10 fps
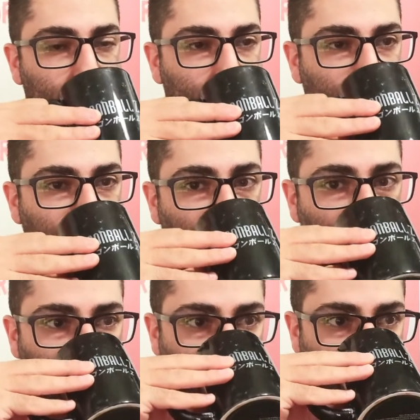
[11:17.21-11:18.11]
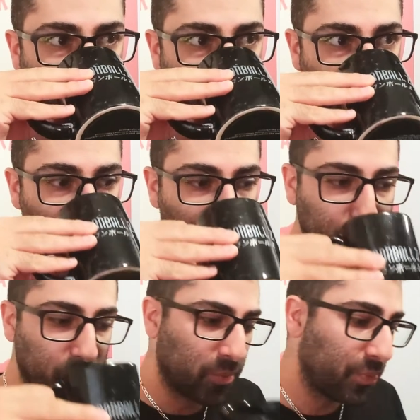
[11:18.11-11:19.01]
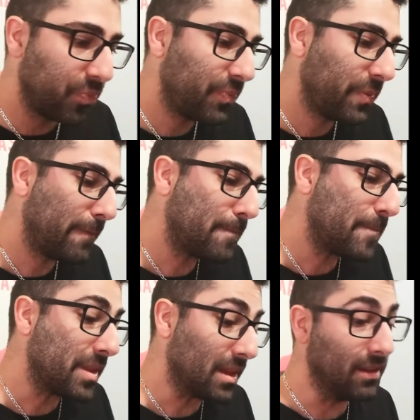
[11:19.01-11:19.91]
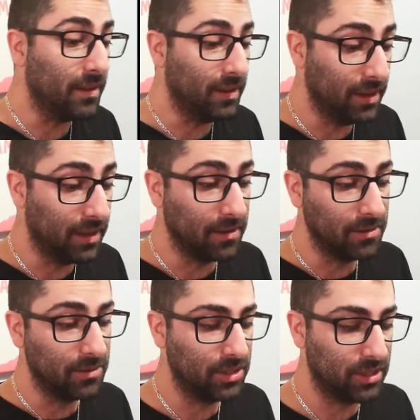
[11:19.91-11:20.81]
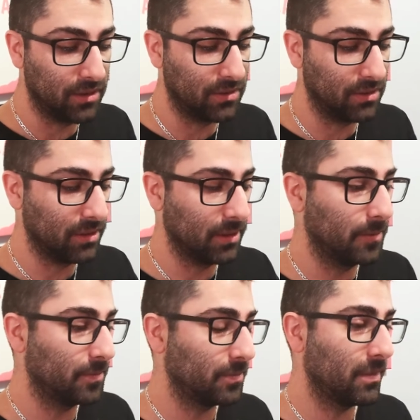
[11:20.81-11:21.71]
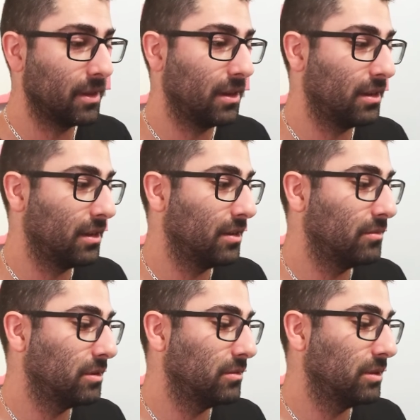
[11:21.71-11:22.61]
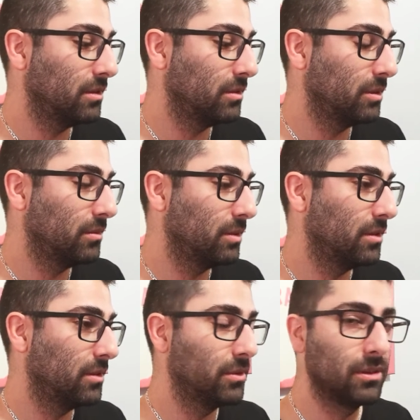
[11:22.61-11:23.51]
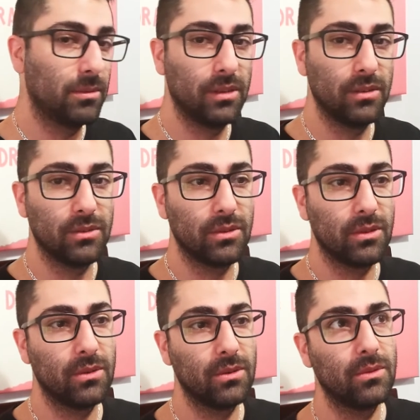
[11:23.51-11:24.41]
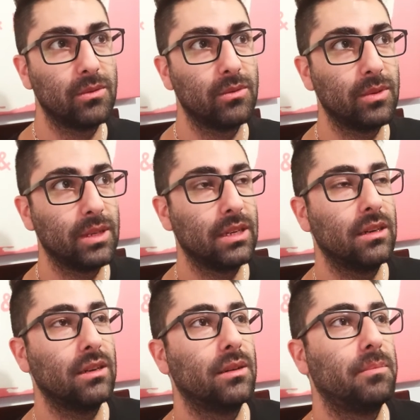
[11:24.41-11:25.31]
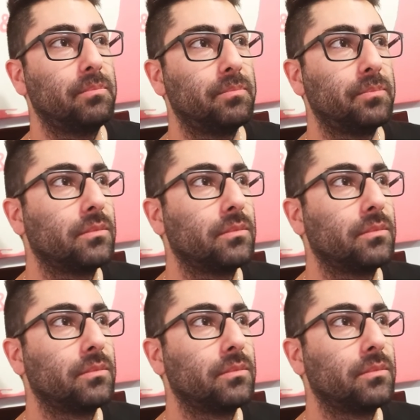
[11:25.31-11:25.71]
to try the different kinds that they had. Yeah, we should definitely do that. And then what did we do? So we ended up.